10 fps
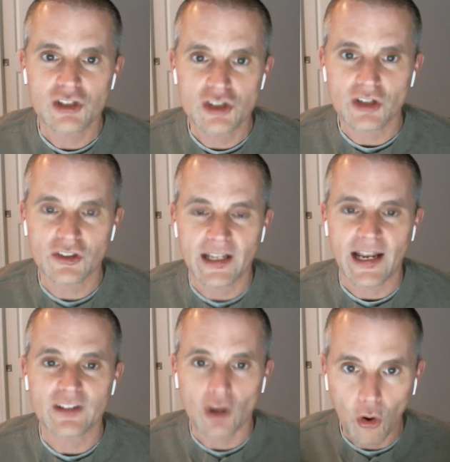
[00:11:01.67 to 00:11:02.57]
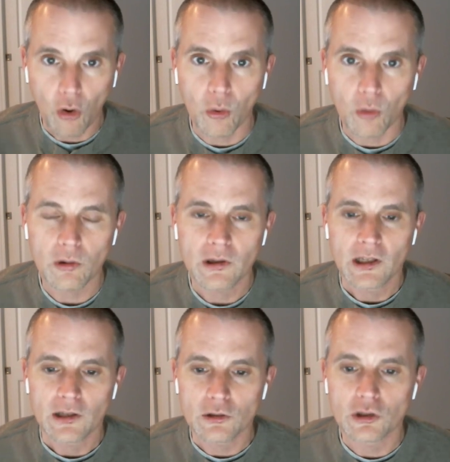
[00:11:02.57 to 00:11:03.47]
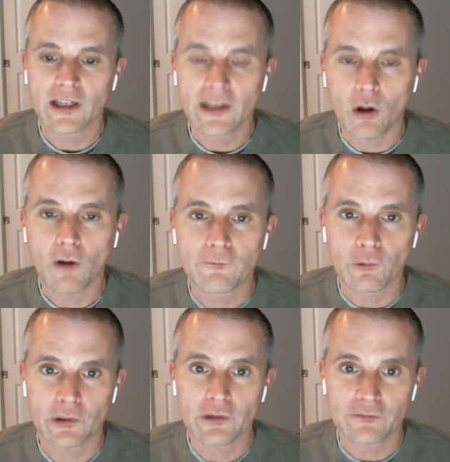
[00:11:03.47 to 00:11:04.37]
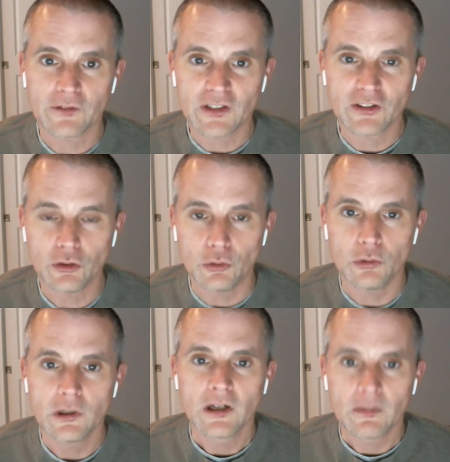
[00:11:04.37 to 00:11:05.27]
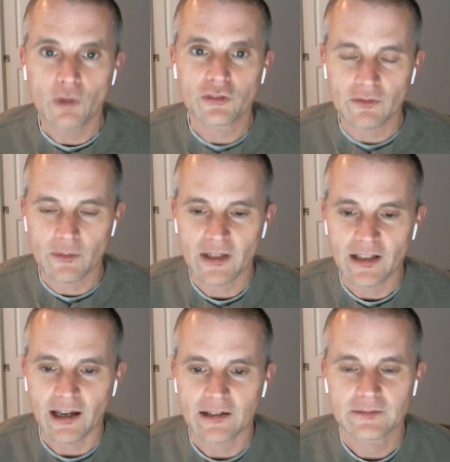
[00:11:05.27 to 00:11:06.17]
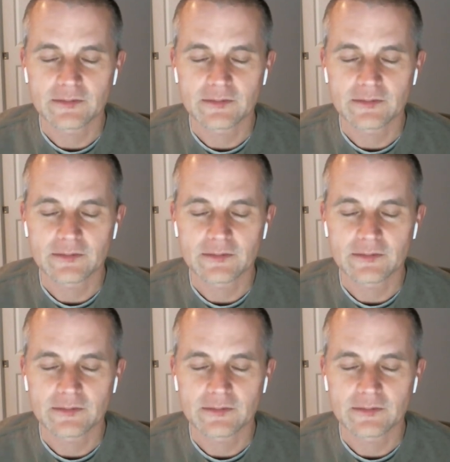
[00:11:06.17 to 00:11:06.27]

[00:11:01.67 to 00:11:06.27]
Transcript: It's just that as a whole, looking at all four hundred fifty-two, most of them did not.